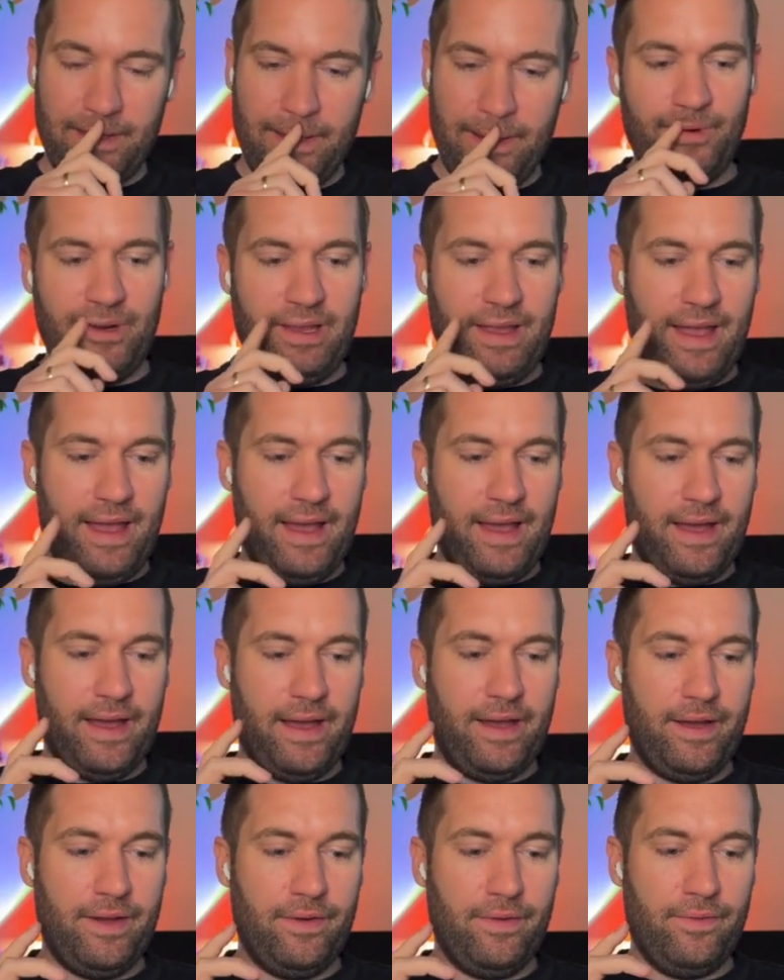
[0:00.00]
we
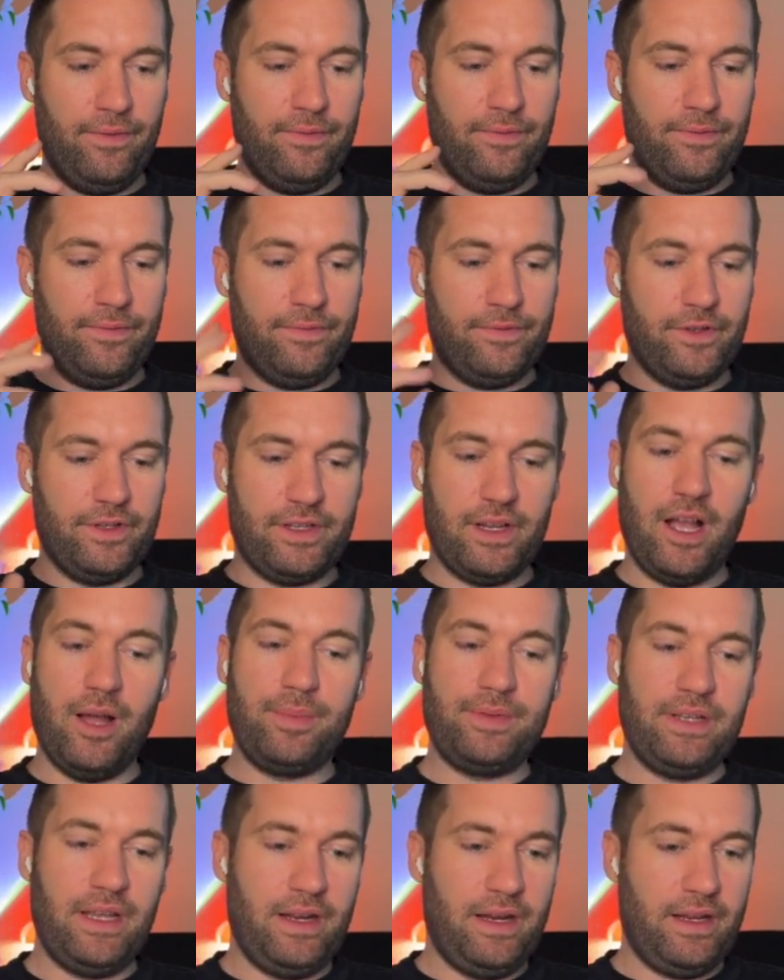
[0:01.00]
have just
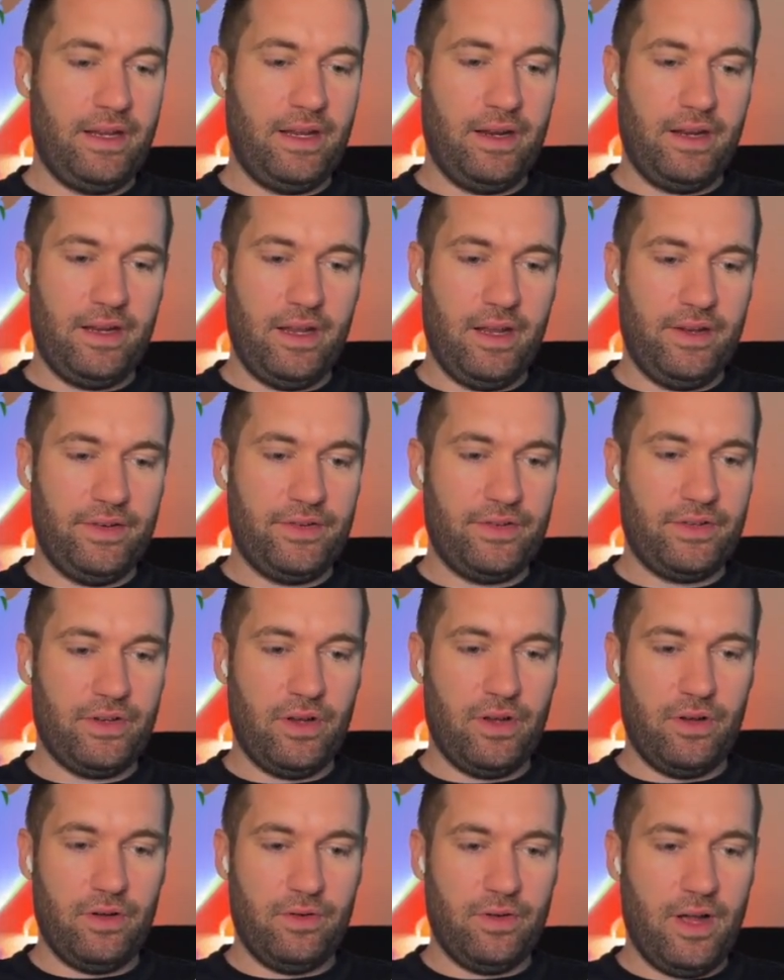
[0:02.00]
updating it again.
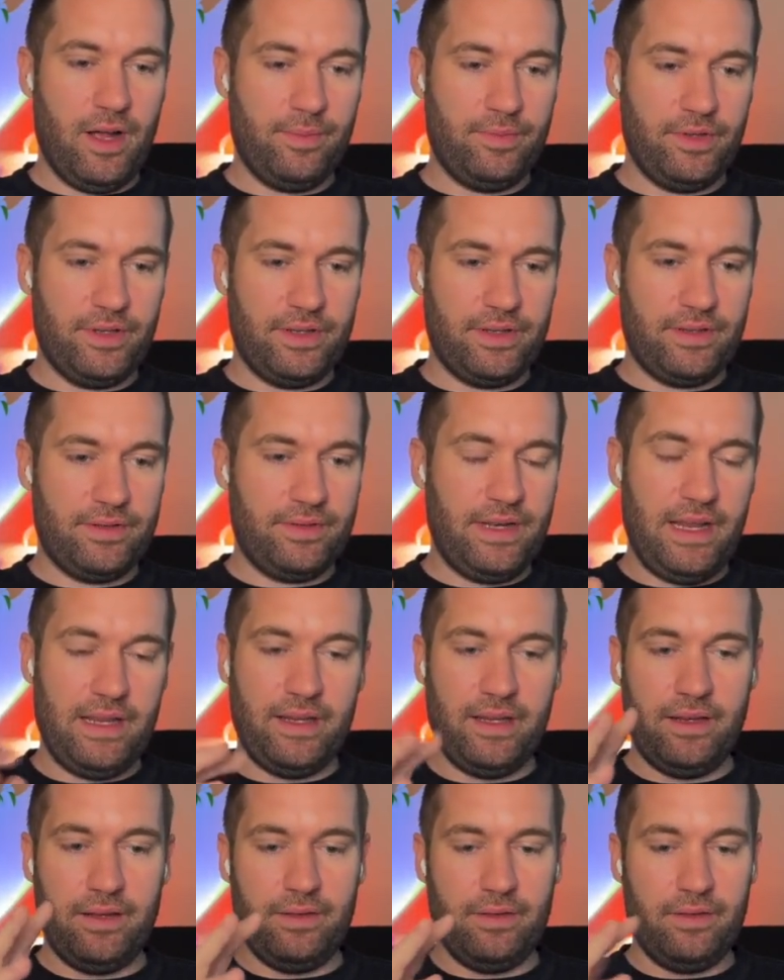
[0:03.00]
So I'm just
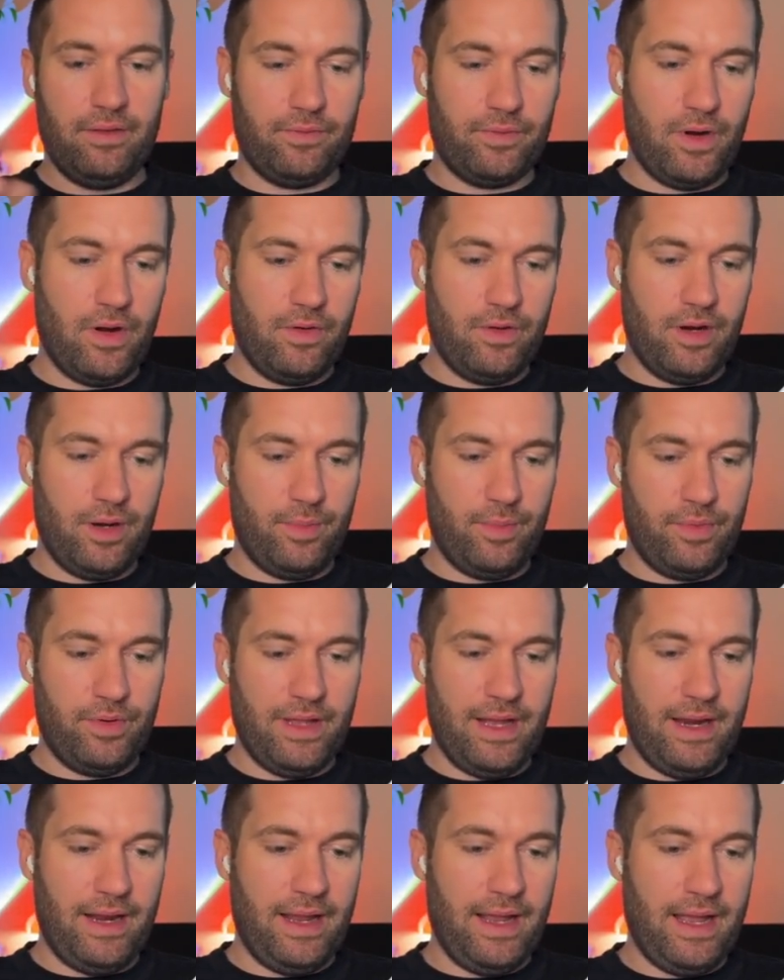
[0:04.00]
taking the row number that
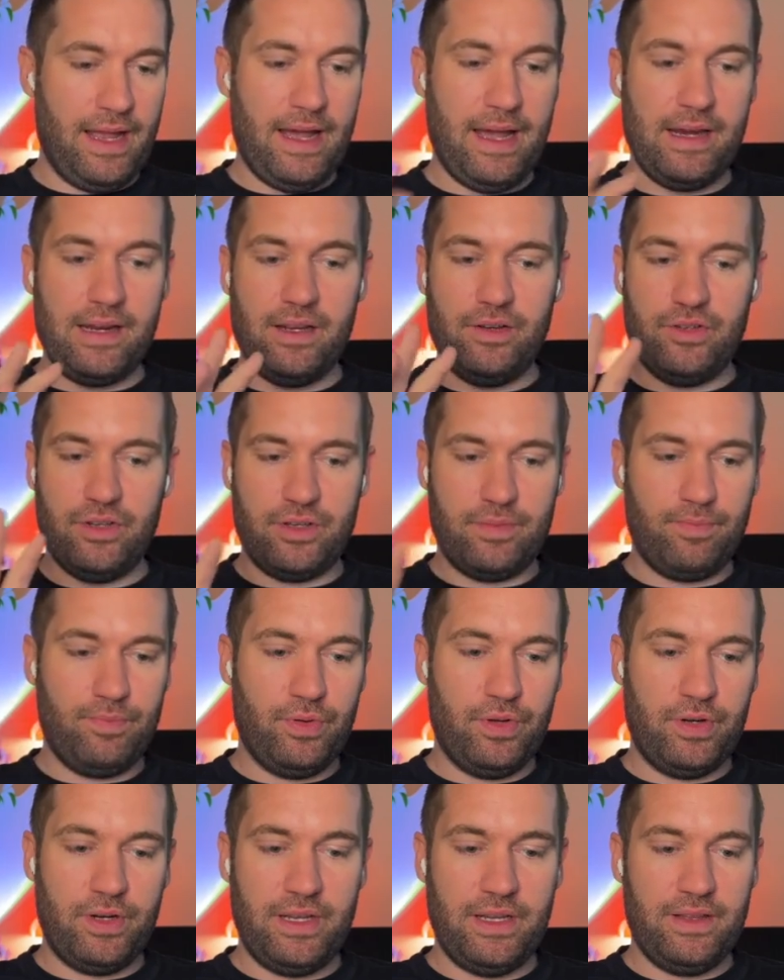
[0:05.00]
it had and just
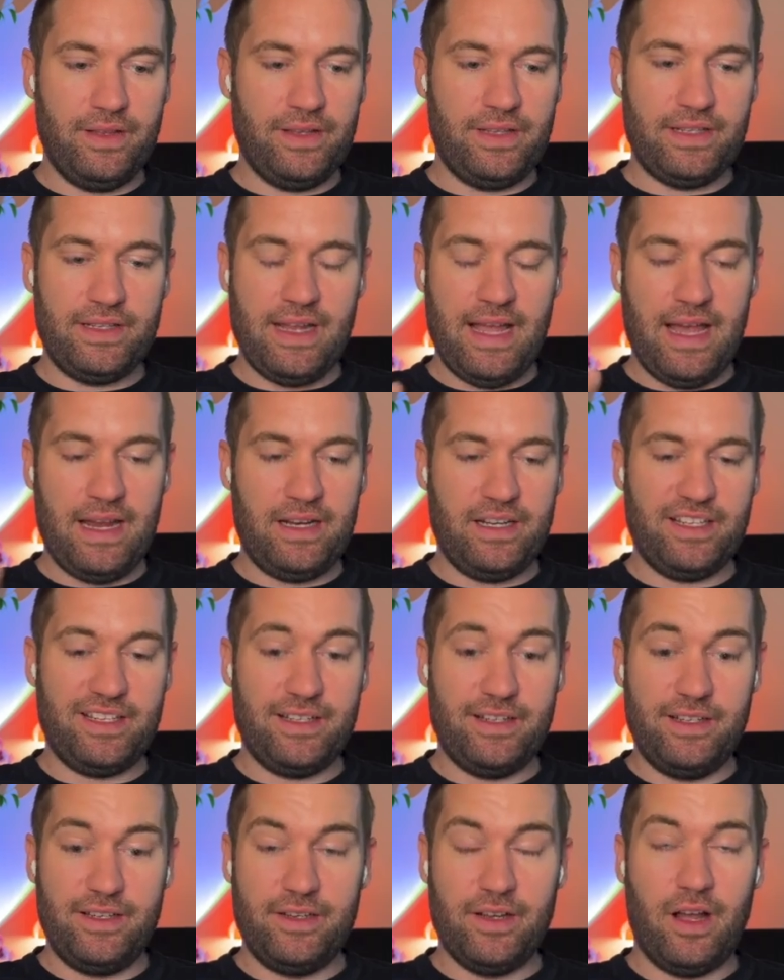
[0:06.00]
putting in the status
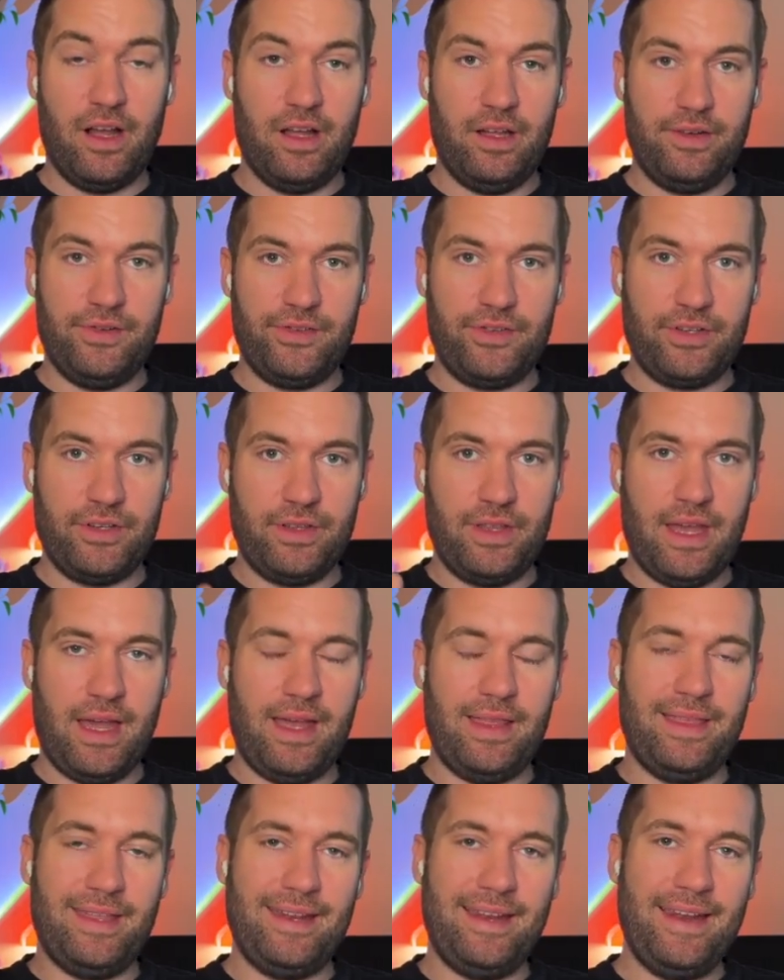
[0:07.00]
done so that
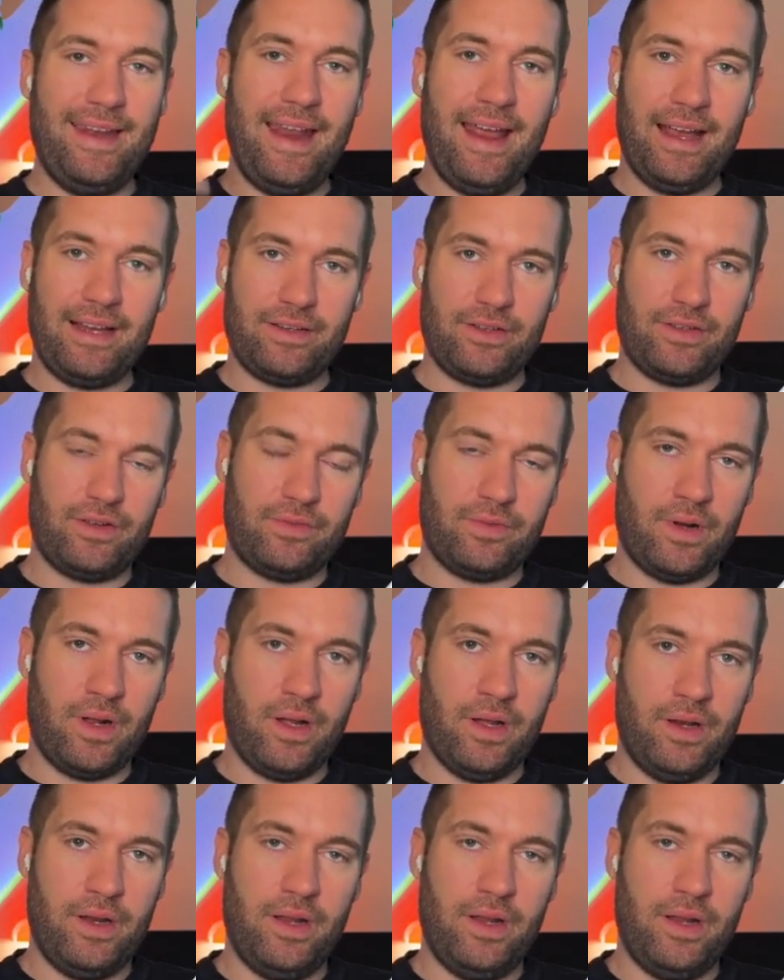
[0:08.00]
the next run,